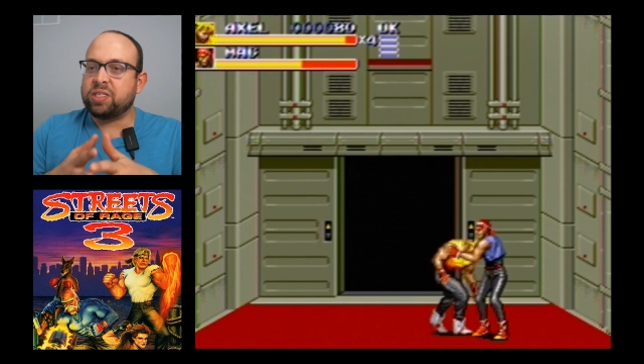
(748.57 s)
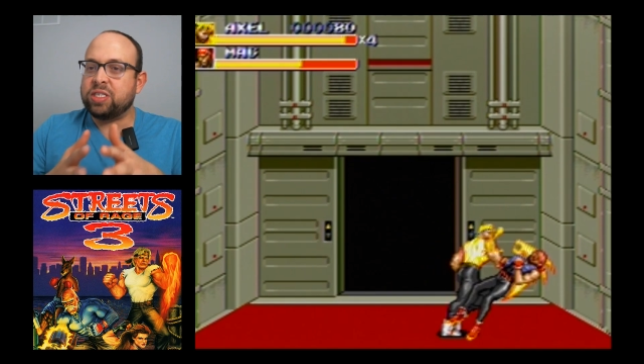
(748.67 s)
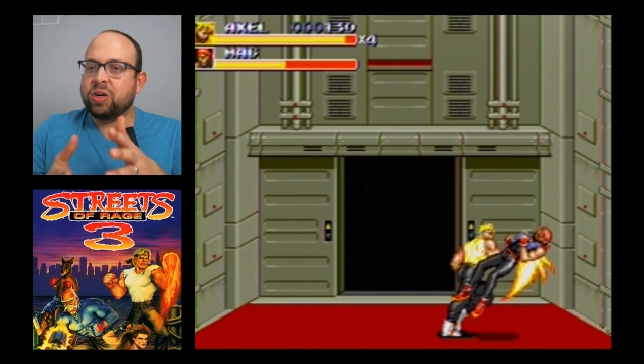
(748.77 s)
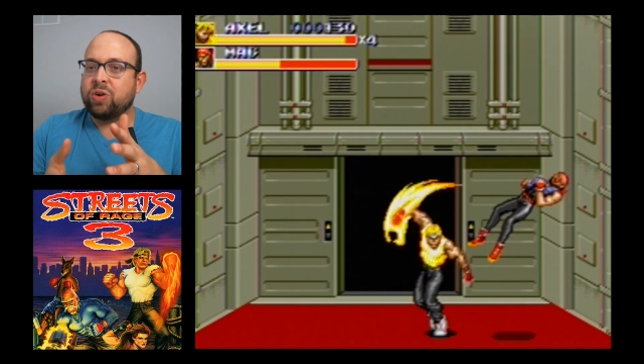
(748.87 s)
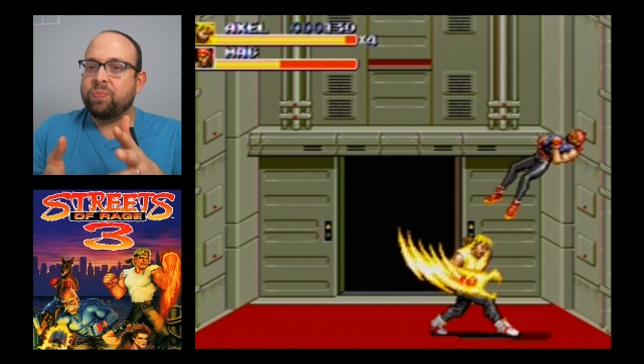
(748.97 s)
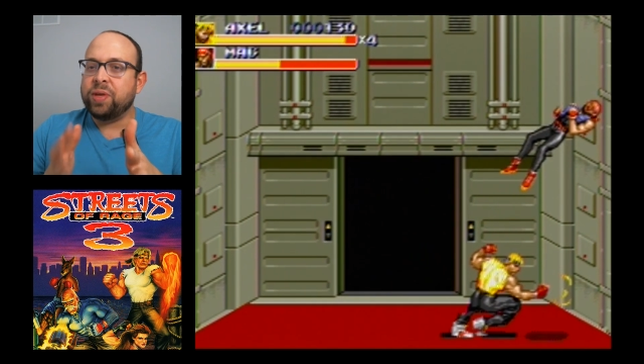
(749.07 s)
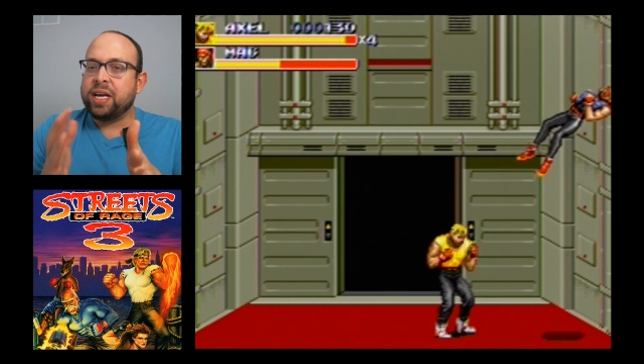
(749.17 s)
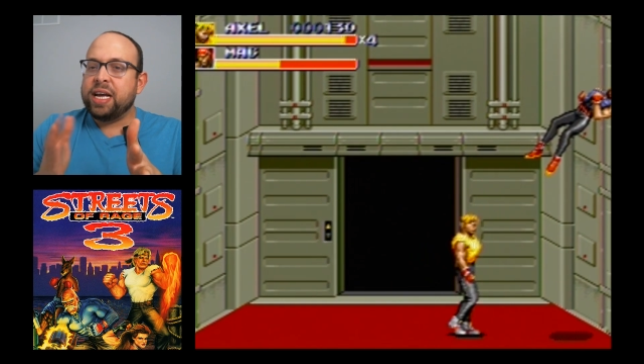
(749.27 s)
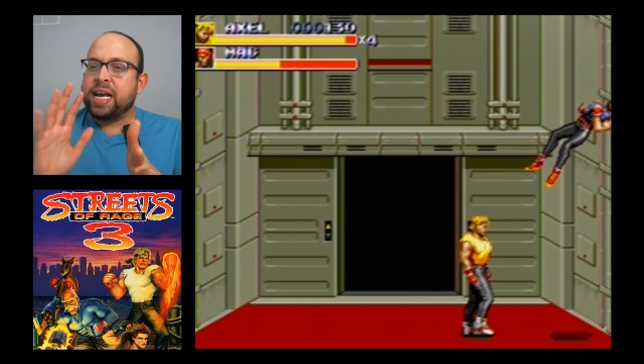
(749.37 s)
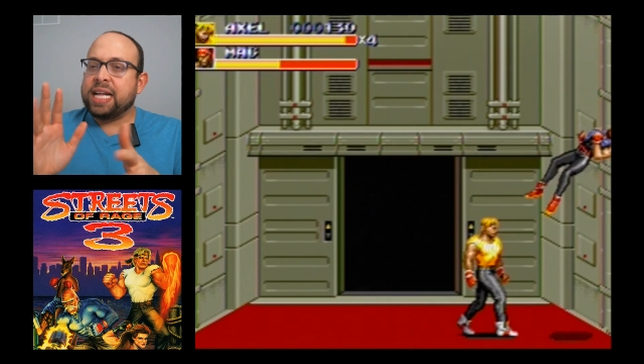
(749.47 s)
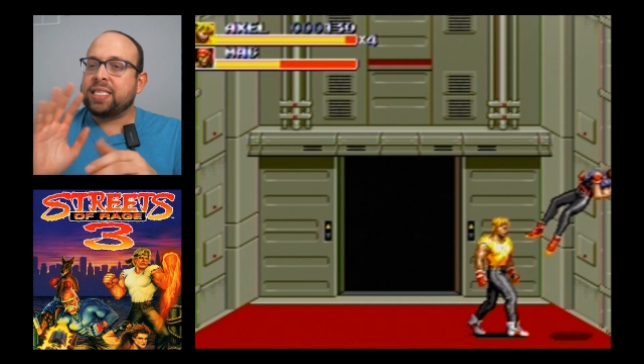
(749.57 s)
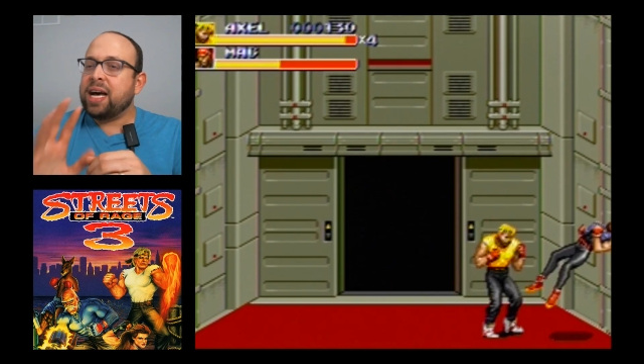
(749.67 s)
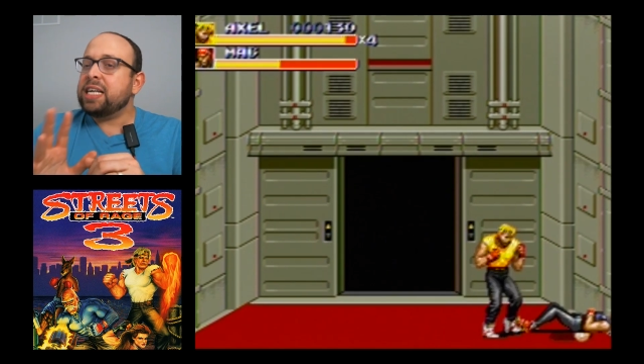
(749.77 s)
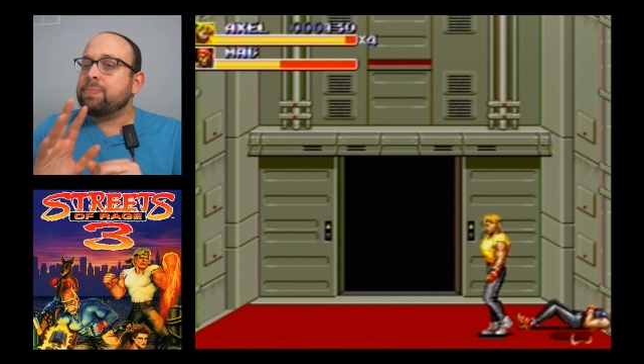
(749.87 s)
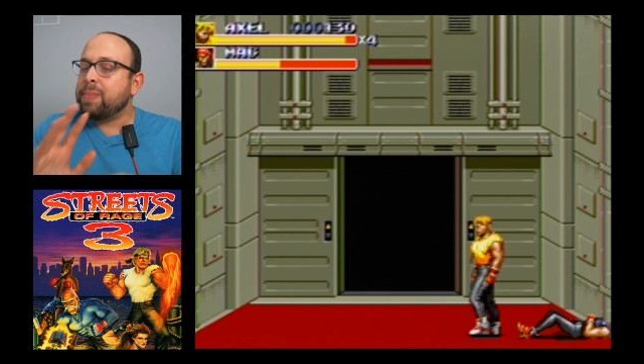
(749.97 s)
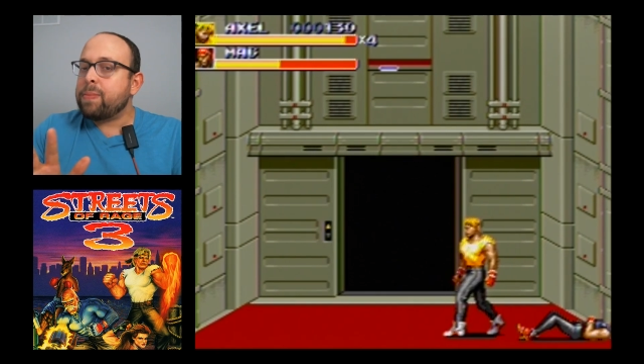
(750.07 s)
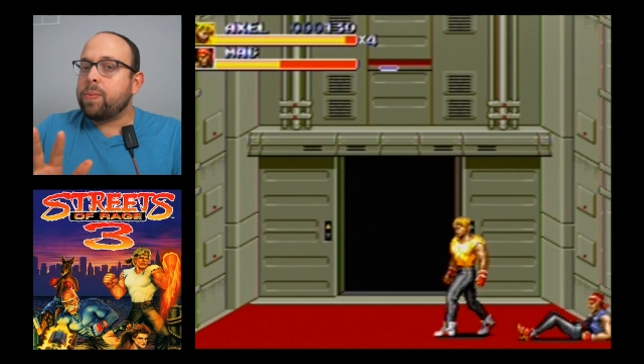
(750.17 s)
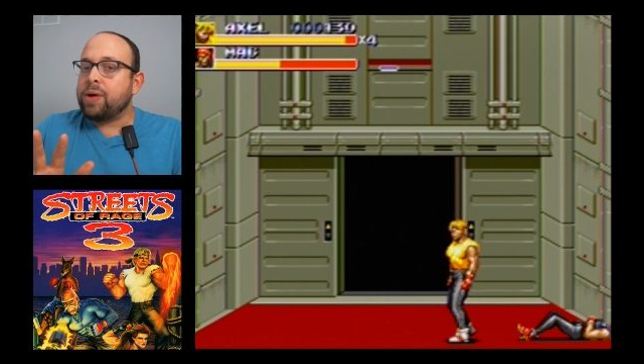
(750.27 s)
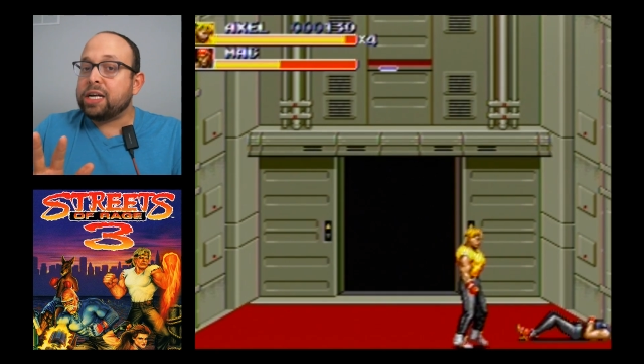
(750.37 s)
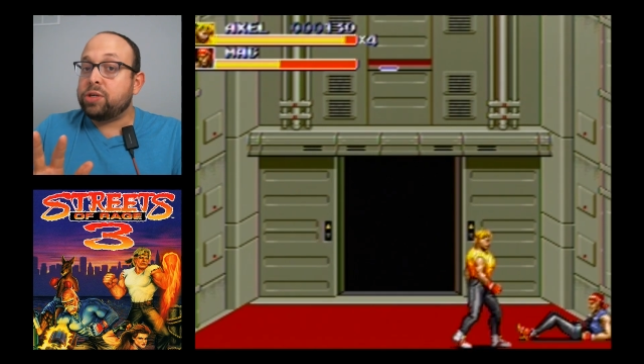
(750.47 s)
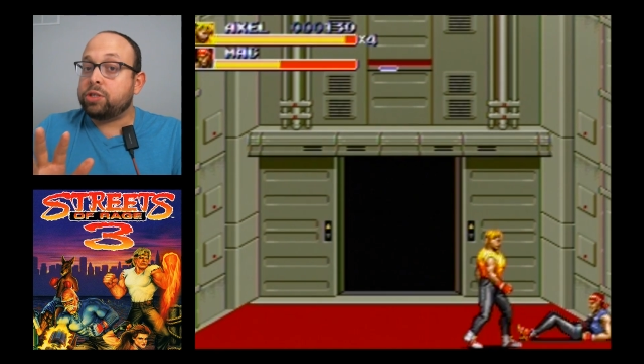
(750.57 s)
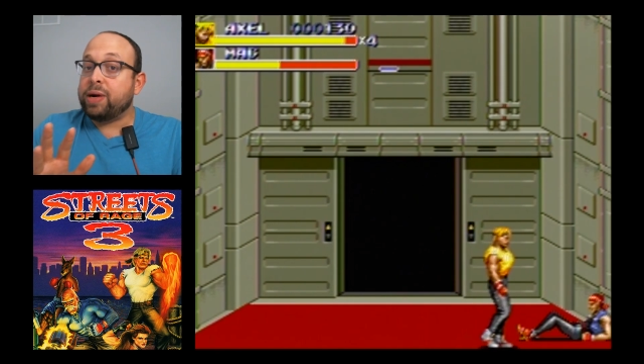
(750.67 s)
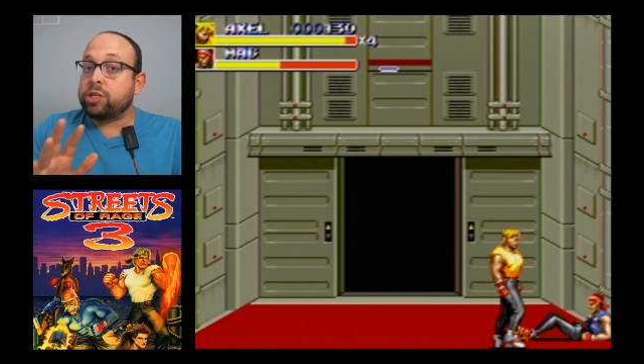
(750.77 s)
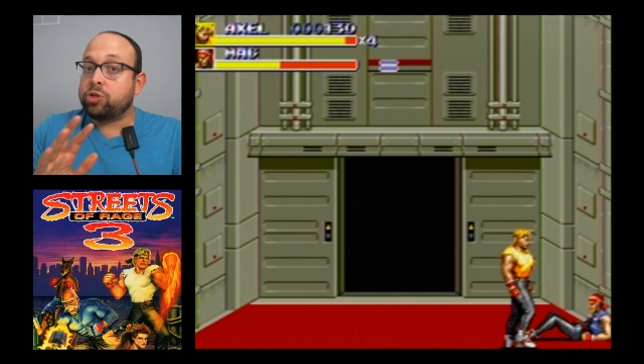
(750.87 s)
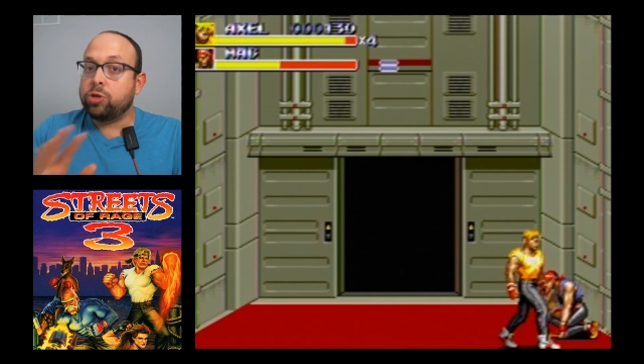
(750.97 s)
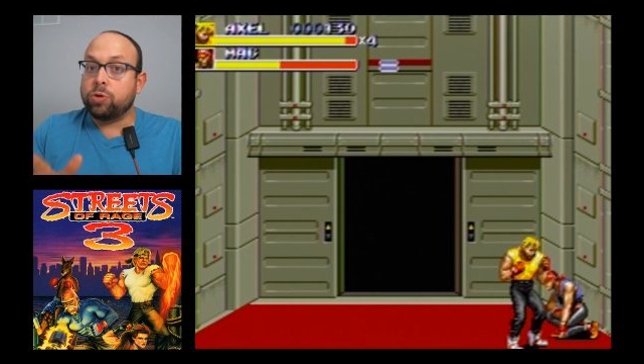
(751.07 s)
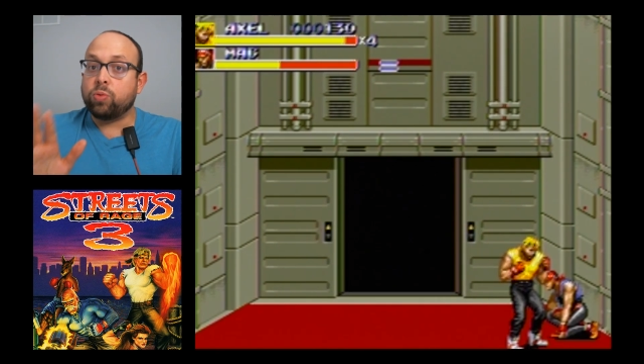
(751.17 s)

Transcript: So it's not as memorable as Streets of Rage 2,